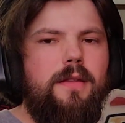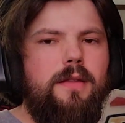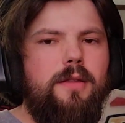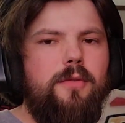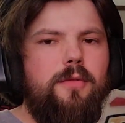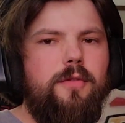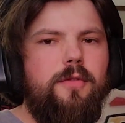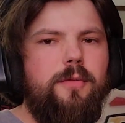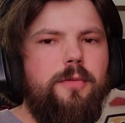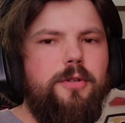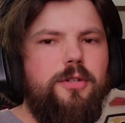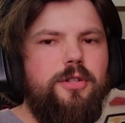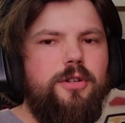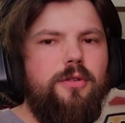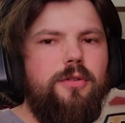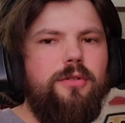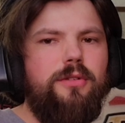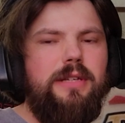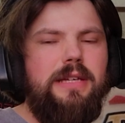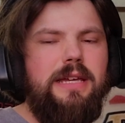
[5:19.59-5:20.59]
And then if we push a
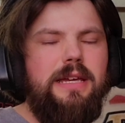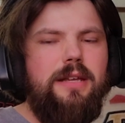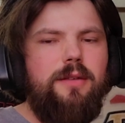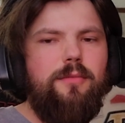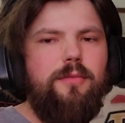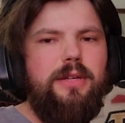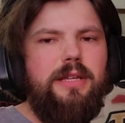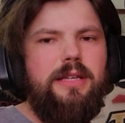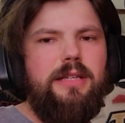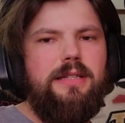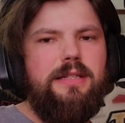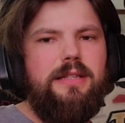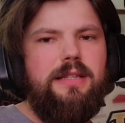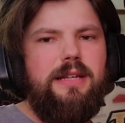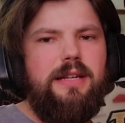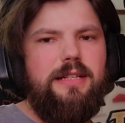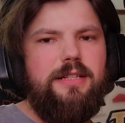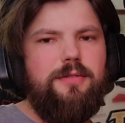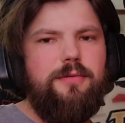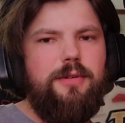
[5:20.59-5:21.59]
hold again, we can get to the
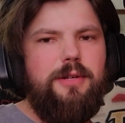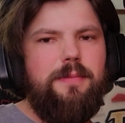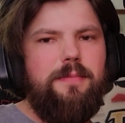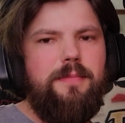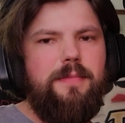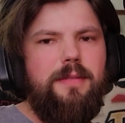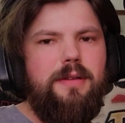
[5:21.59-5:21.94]
next one.